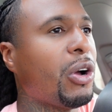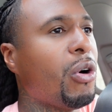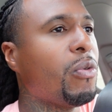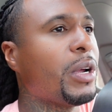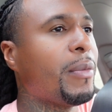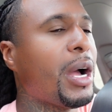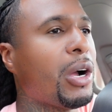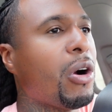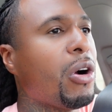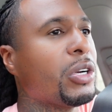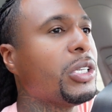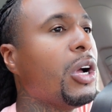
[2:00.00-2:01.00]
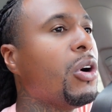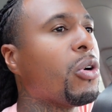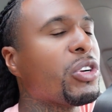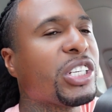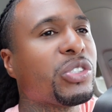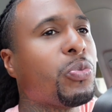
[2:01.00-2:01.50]
to own one of my cars,
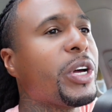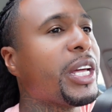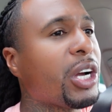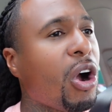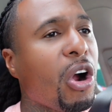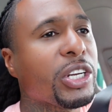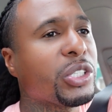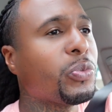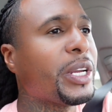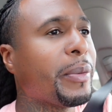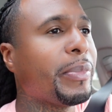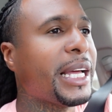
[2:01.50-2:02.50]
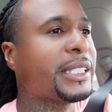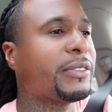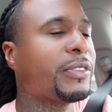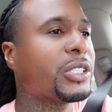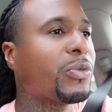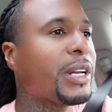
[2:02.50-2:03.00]
or just win a car, just win a
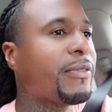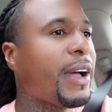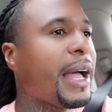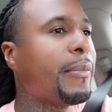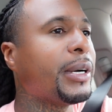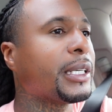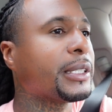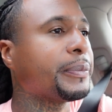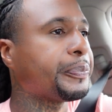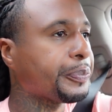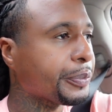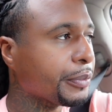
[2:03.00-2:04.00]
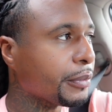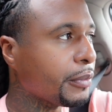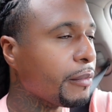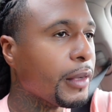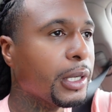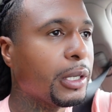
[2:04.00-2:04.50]
blessing for $25.
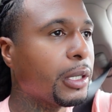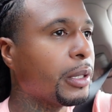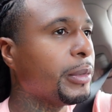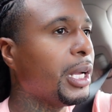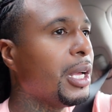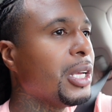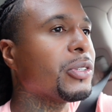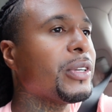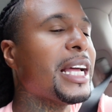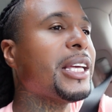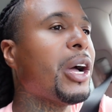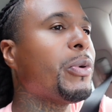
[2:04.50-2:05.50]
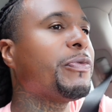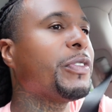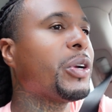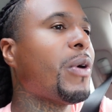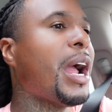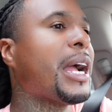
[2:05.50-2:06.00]
So that's how we
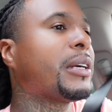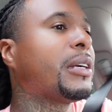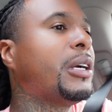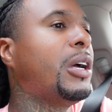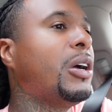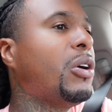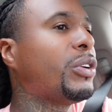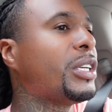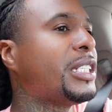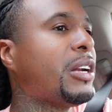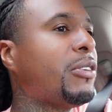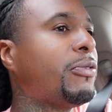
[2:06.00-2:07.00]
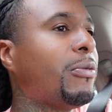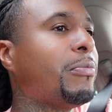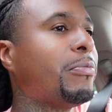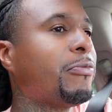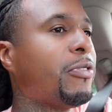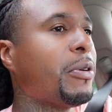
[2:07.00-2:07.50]
finna rock on the channel
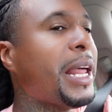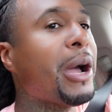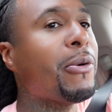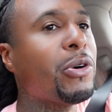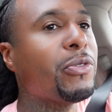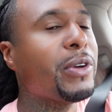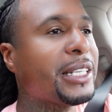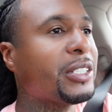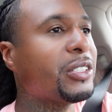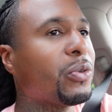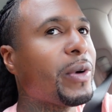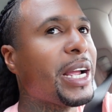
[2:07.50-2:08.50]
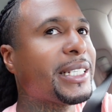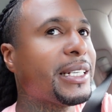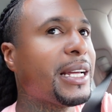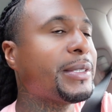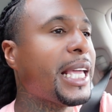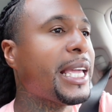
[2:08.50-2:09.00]
from now on. That's the
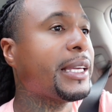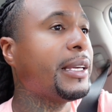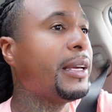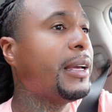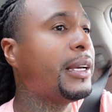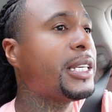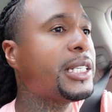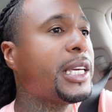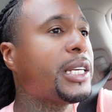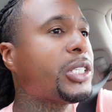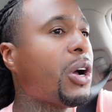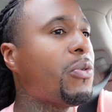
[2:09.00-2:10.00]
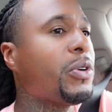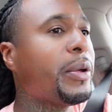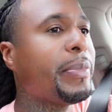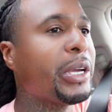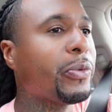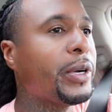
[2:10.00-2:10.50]
direction I'm taking. Shit, y'all
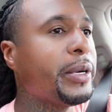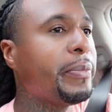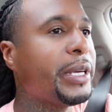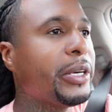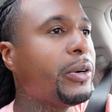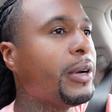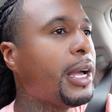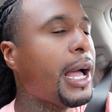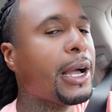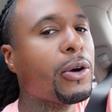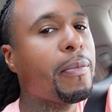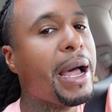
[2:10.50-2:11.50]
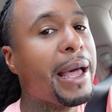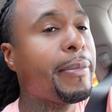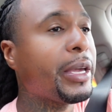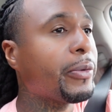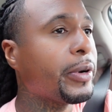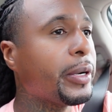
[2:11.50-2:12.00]
want a big rim build? I go buy
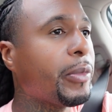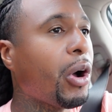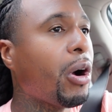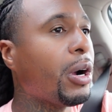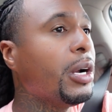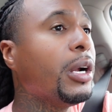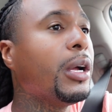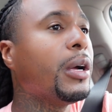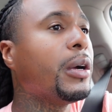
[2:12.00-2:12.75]
a big rim car,